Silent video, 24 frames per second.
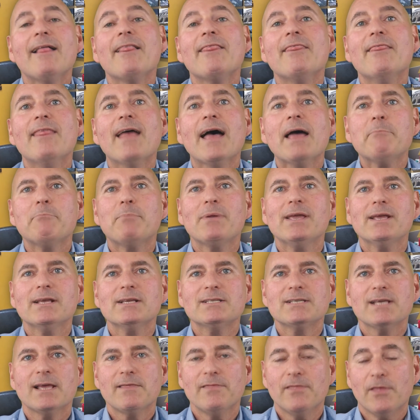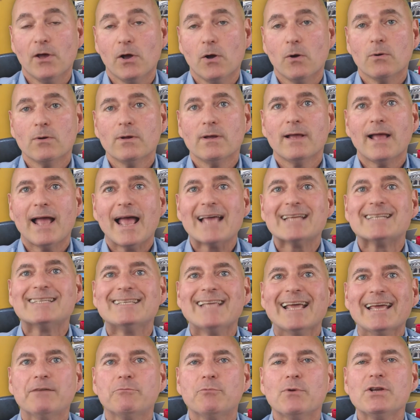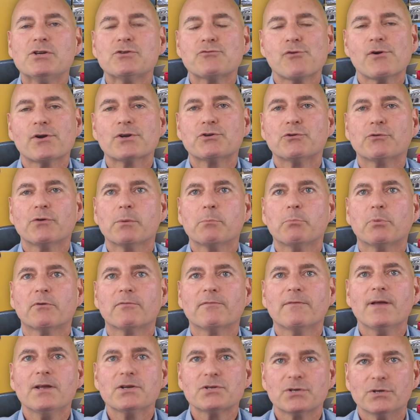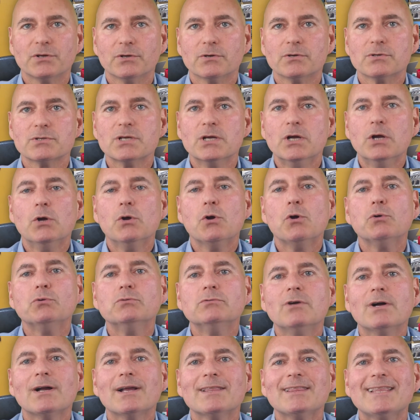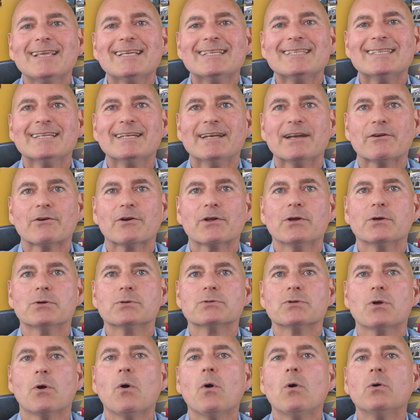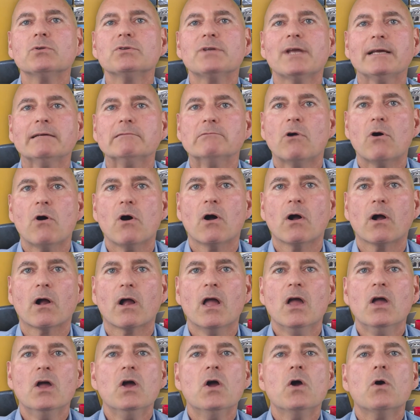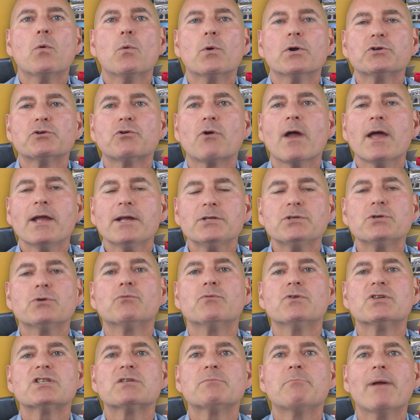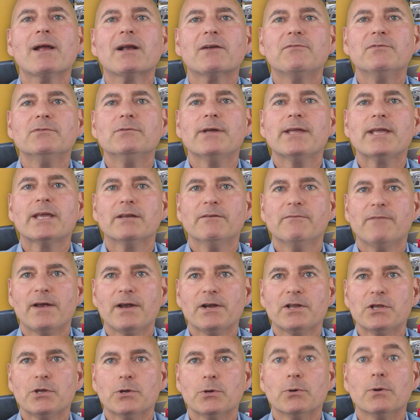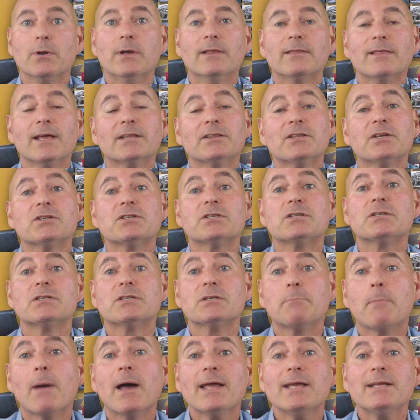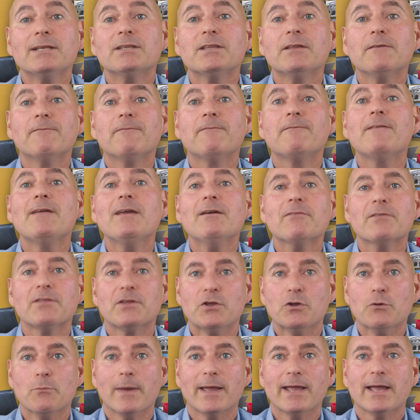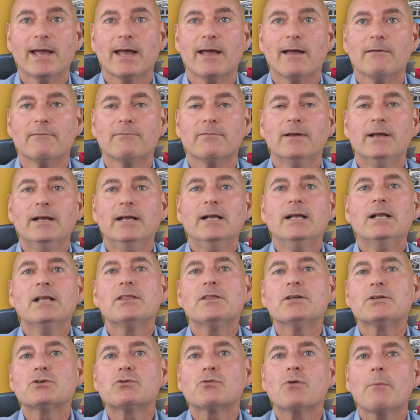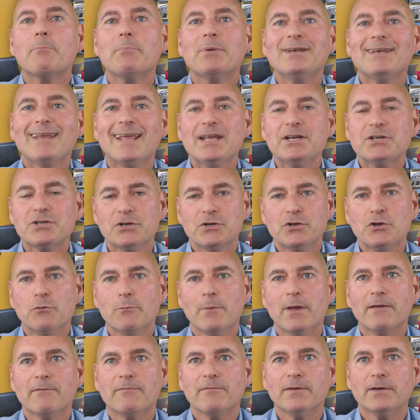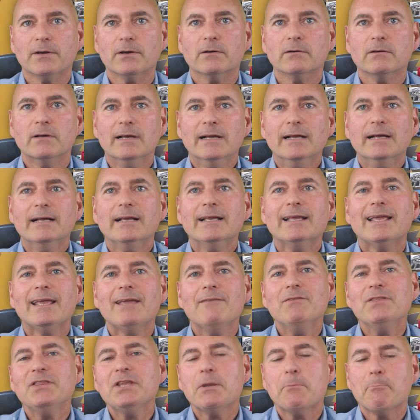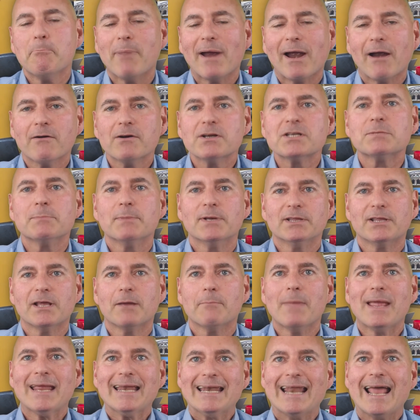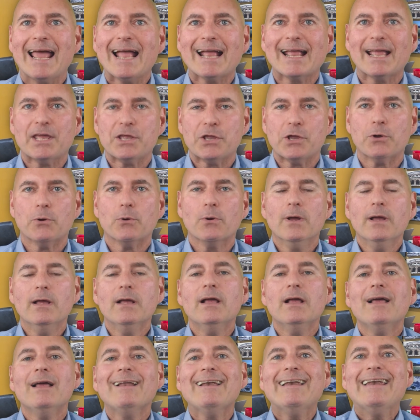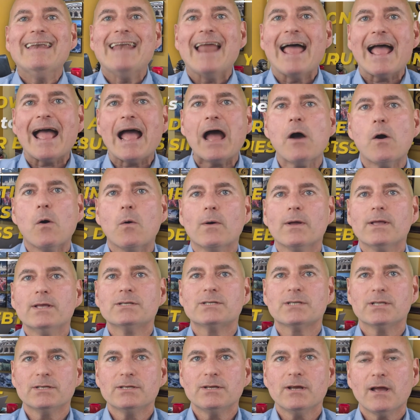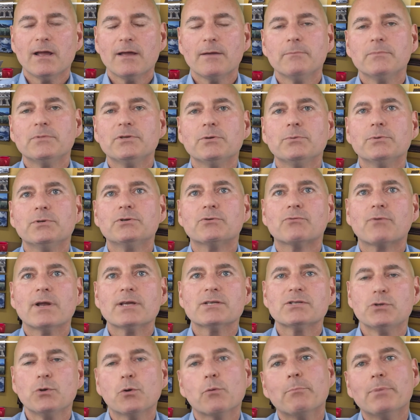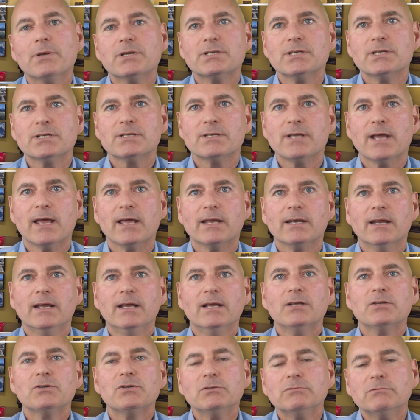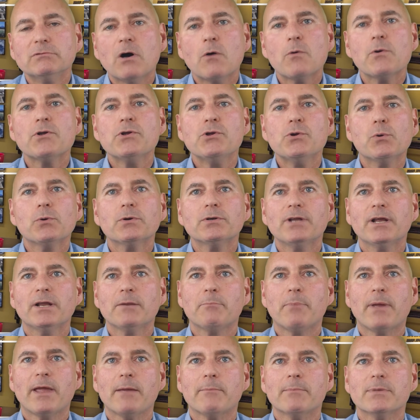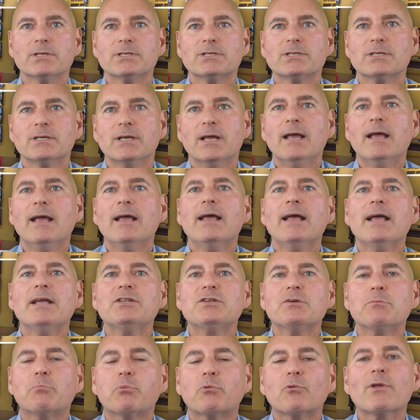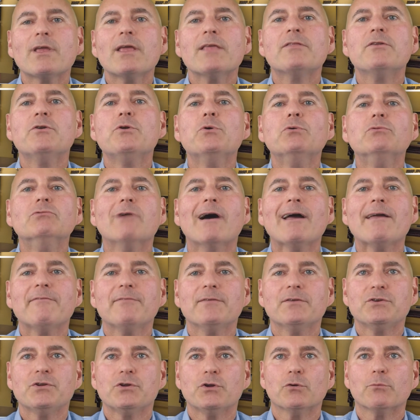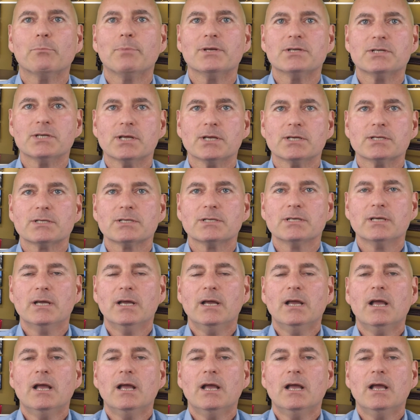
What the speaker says: That being said, though, as debt restructuring professionals who look at these scenarios all day long, we're trying to respectfully convey to you that despite the fear that you may have, the trepidation you may feel, even the embarrassment that may nag at you. Now is the time to address your business debt, to lower your debt payments, and to breathe new life into your business.